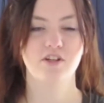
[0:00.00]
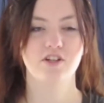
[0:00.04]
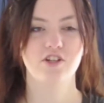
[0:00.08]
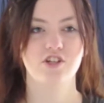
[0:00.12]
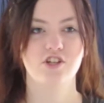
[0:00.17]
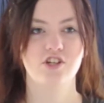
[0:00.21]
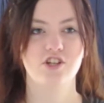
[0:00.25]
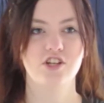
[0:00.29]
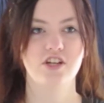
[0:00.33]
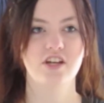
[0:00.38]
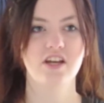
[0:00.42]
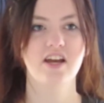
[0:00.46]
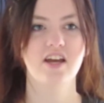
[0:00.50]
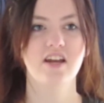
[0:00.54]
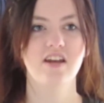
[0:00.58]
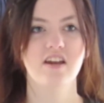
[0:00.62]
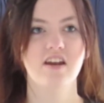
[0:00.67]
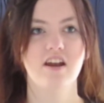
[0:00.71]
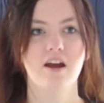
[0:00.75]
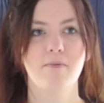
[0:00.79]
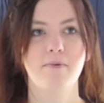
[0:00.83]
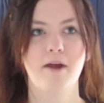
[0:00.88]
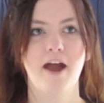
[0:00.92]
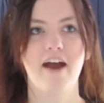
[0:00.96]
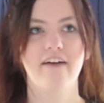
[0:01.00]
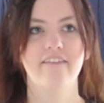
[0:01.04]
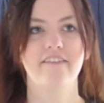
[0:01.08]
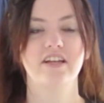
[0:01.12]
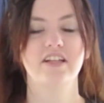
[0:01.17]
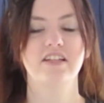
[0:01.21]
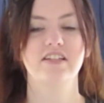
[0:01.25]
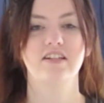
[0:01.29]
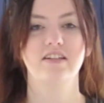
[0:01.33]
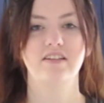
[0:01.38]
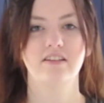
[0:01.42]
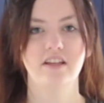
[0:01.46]
She ended up having
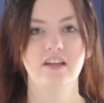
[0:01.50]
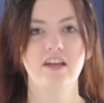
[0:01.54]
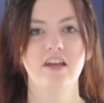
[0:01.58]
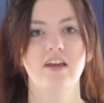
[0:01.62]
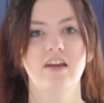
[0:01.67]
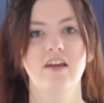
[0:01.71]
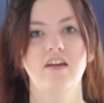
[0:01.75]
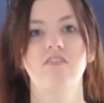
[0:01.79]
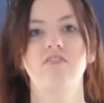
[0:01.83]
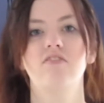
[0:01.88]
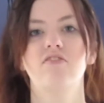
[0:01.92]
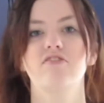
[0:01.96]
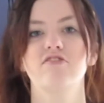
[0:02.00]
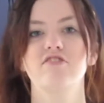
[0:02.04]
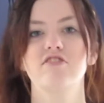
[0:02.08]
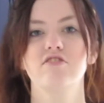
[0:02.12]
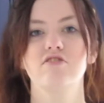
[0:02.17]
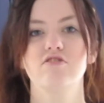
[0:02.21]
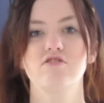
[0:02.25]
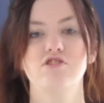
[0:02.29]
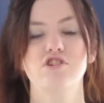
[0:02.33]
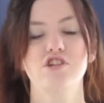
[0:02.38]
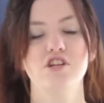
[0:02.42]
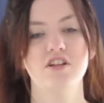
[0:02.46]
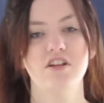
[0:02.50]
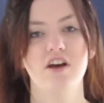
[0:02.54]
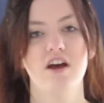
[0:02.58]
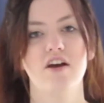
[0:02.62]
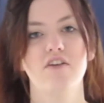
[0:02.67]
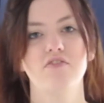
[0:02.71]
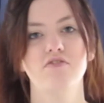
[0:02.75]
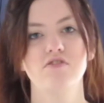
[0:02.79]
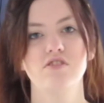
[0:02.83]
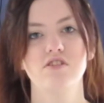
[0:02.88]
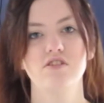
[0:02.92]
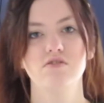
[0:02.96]
to leave, so she
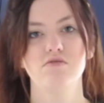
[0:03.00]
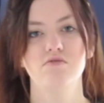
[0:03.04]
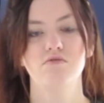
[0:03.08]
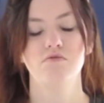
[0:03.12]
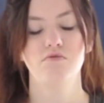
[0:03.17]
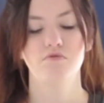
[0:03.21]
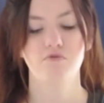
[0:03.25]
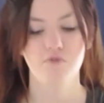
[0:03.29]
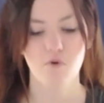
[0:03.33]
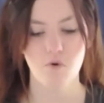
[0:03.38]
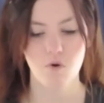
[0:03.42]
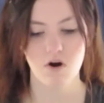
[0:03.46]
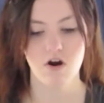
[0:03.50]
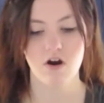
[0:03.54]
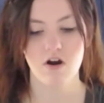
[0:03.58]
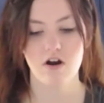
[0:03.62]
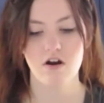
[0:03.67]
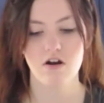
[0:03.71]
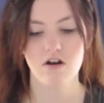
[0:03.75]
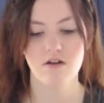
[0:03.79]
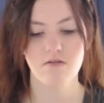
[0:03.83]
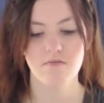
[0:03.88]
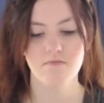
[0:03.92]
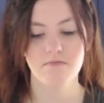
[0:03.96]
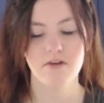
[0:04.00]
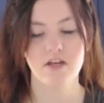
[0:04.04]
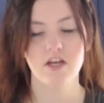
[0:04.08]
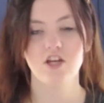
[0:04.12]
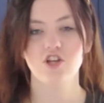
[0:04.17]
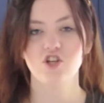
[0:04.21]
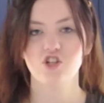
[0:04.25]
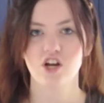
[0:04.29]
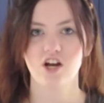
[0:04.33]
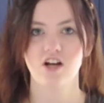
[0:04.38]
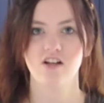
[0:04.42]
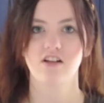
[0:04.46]
left 4
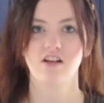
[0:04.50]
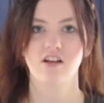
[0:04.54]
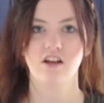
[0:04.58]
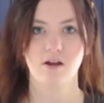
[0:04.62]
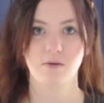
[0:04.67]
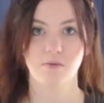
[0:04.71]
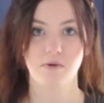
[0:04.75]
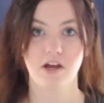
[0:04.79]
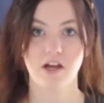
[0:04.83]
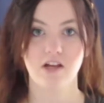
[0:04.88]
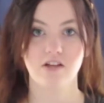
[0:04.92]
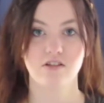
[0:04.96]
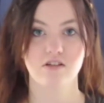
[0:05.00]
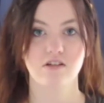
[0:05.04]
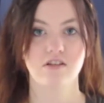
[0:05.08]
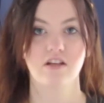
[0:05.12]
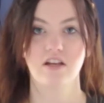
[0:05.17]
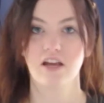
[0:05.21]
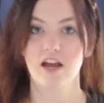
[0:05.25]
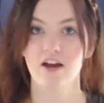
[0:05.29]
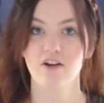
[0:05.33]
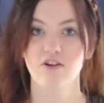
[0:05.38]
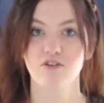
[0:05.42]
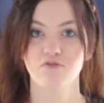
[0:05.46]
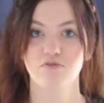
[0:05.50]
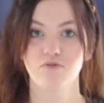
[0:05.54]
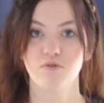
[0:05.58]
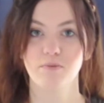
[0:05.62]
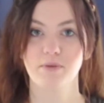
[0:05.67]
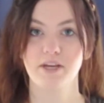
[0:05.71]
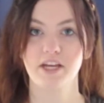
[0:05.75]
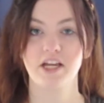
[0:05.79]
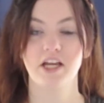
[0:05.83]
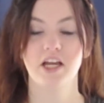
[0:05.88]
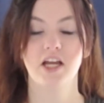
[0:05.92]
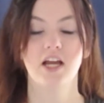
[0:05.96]
mini chocolate cupcakes on the counter for me.